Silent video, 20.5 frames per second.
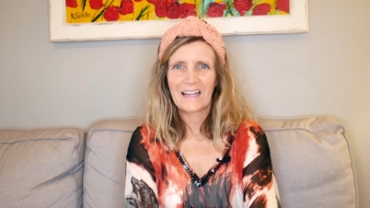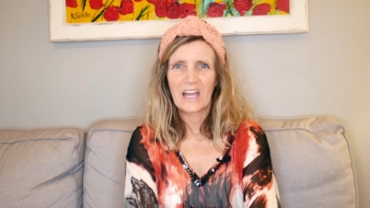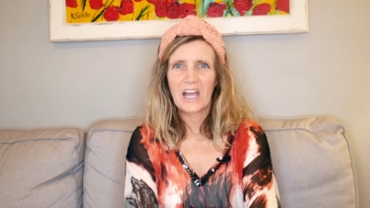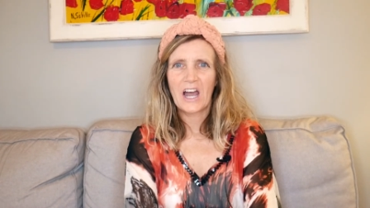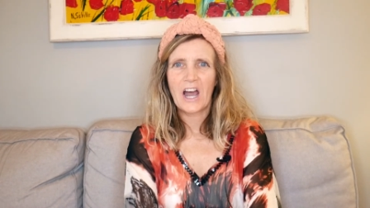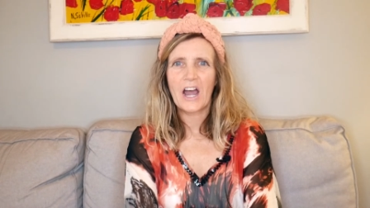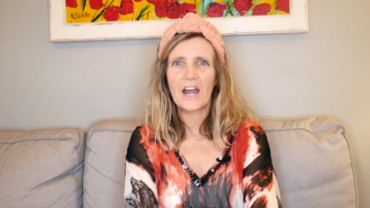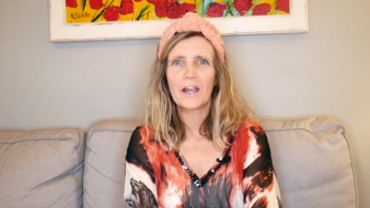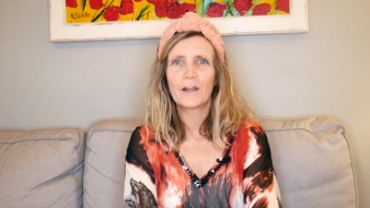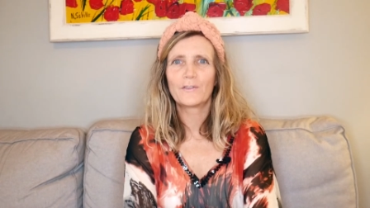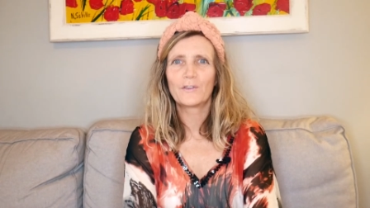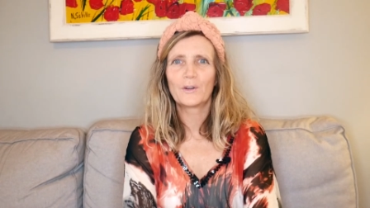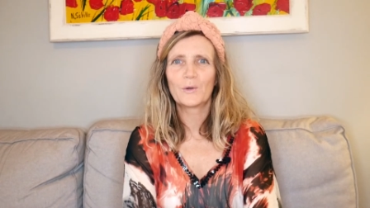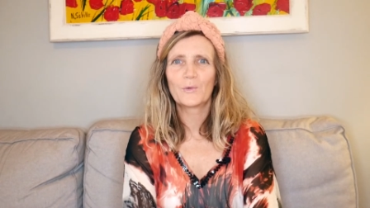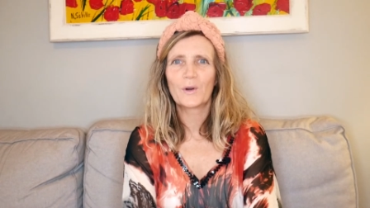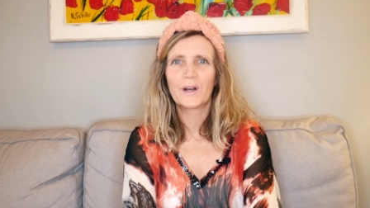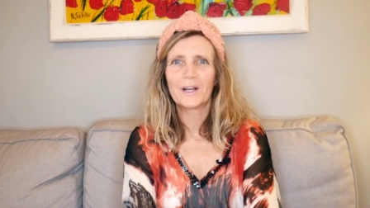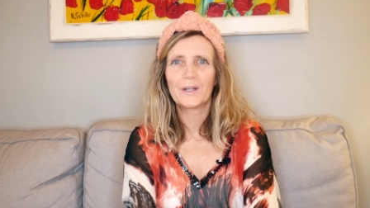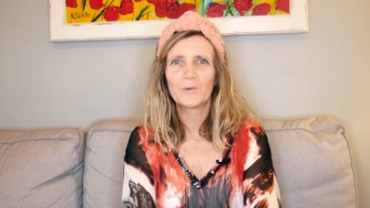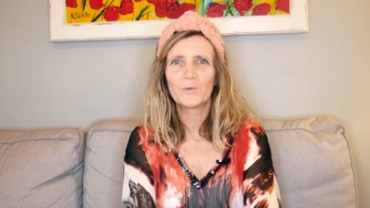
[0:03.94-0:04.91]
Hi
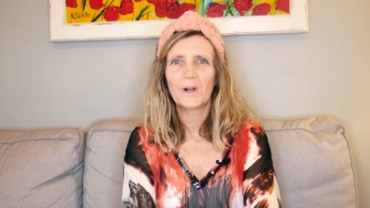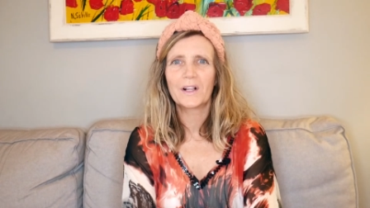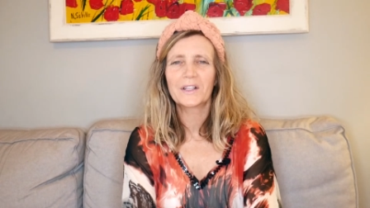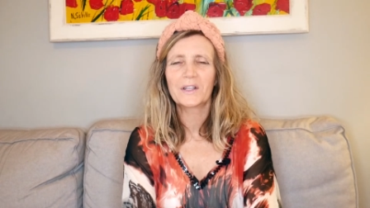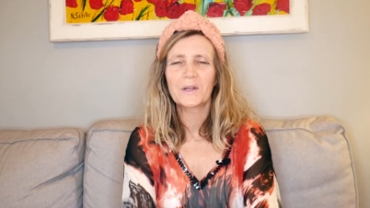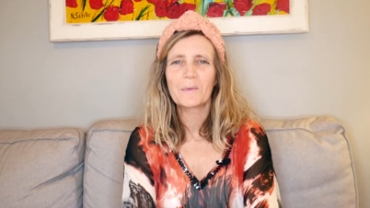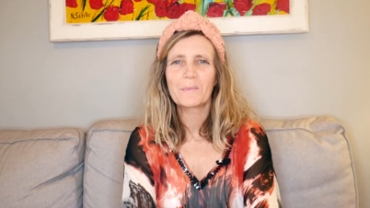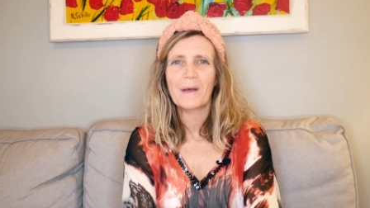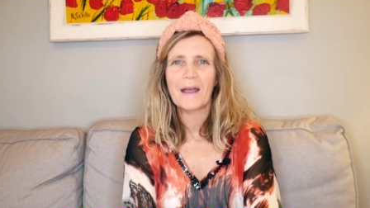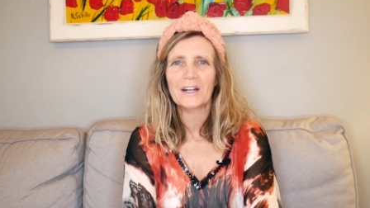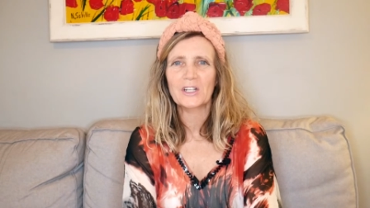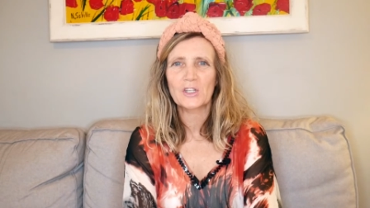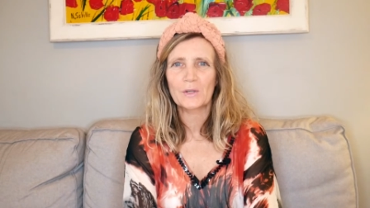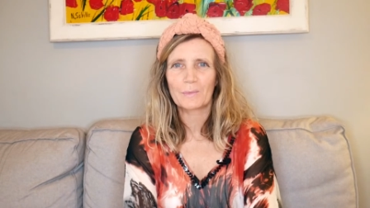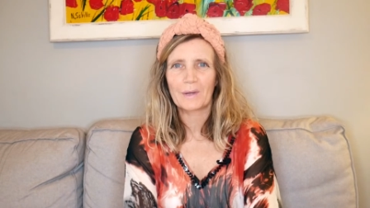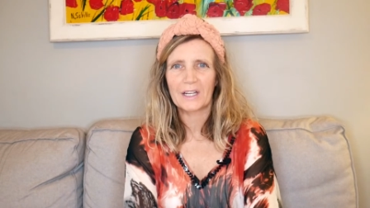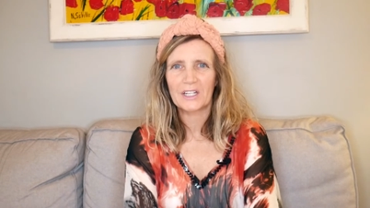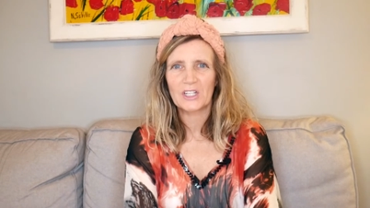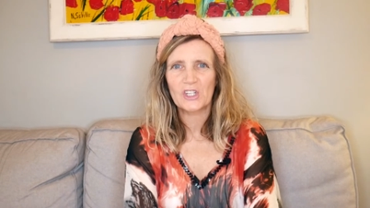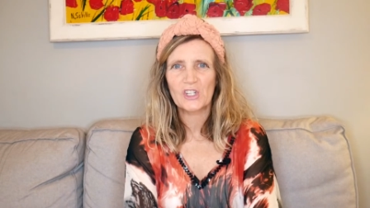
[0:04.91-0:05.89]
everyone, welcome back to
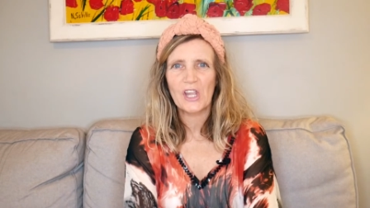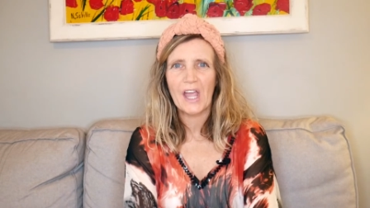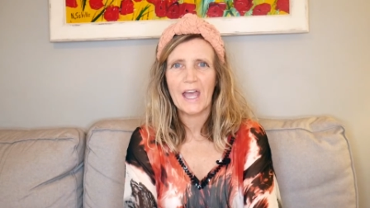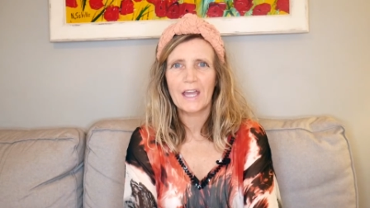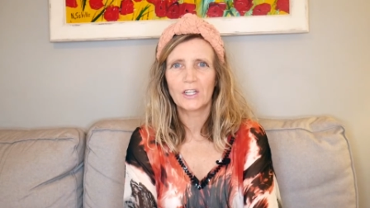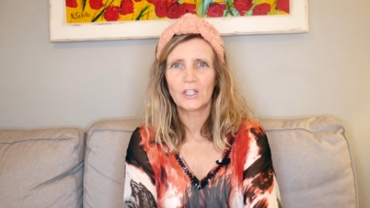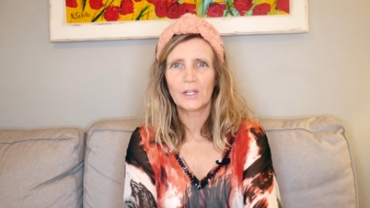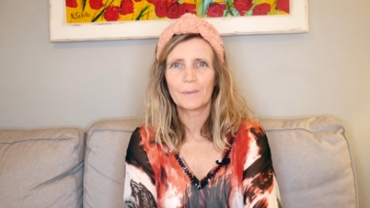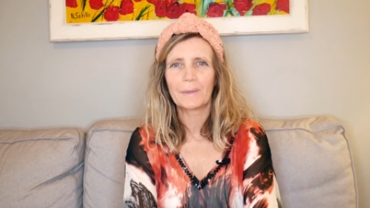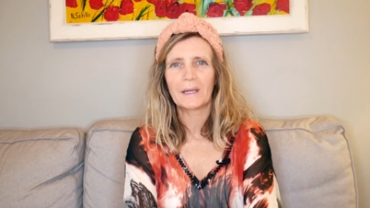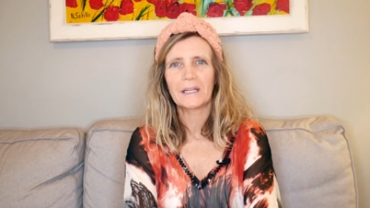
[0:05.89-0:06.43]
my channel.